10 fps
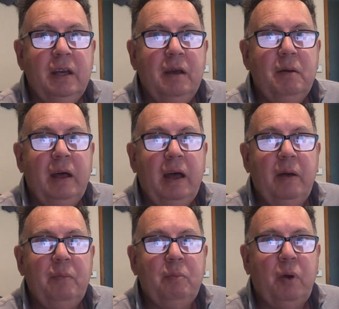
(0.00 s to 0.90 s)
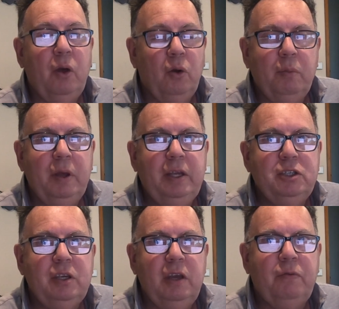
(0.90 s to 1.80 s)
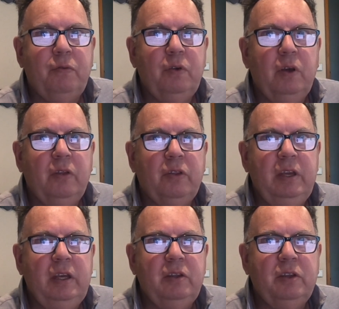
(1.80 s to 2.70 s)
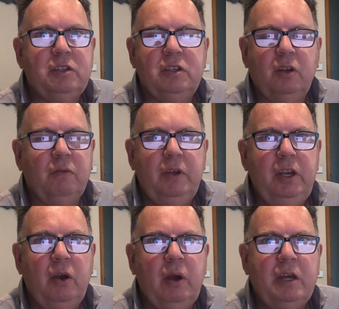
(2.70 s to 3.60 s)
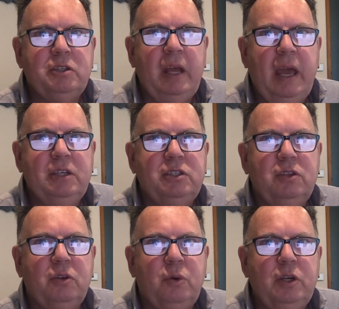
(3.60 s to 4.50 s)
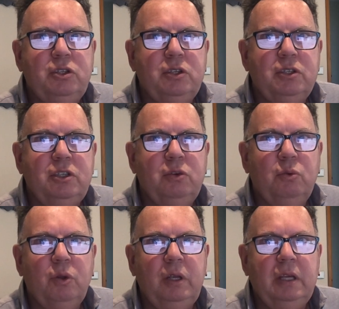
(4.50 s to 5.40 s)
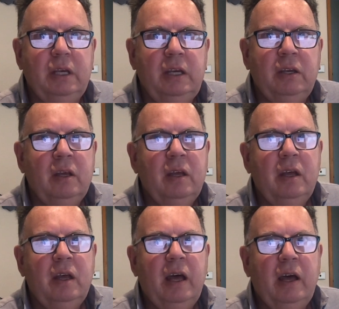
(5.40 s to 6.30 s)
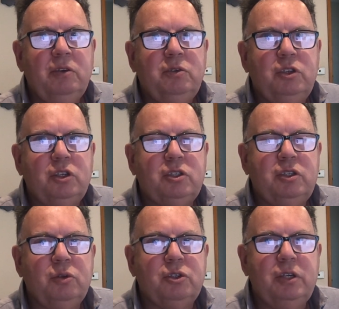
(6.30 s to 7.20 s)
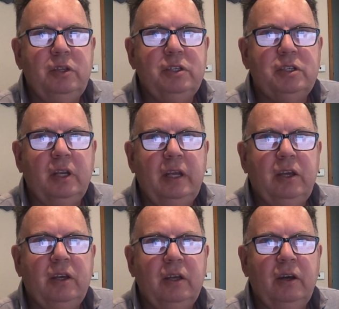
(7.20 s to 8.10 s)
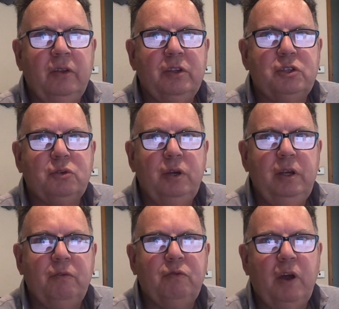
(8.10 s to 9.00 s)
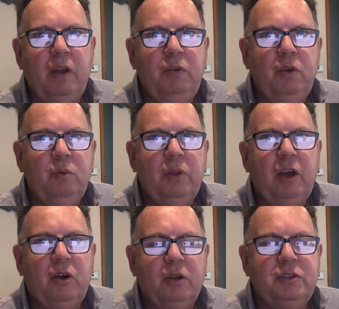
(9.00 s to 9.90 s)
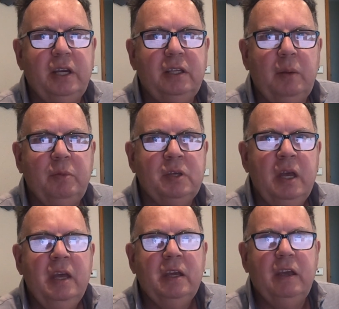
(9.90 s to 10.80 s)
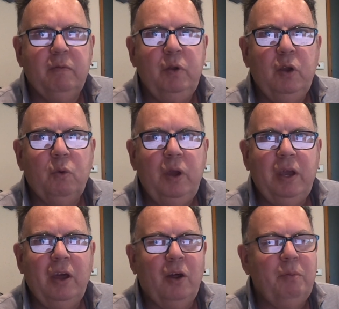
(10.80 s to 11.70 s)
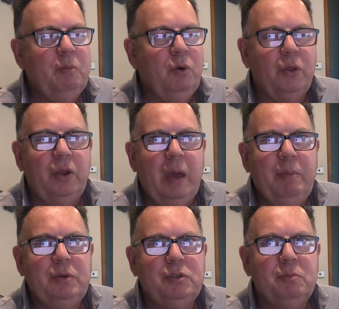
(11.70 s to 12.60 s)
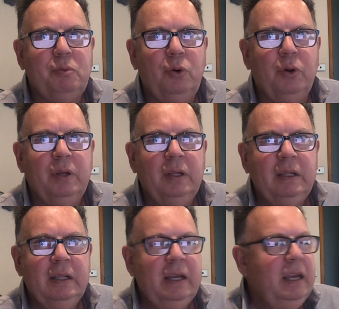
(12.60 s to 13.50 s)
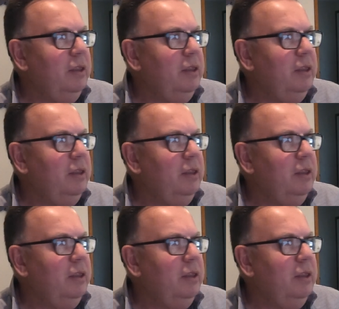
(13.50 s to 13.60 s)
By all means, if this little video hasn't answered the questions that you really need, you'll see there's a link on the screen in front of you with our contact numbers. Give me a ring and I'll be more than happy to support. In the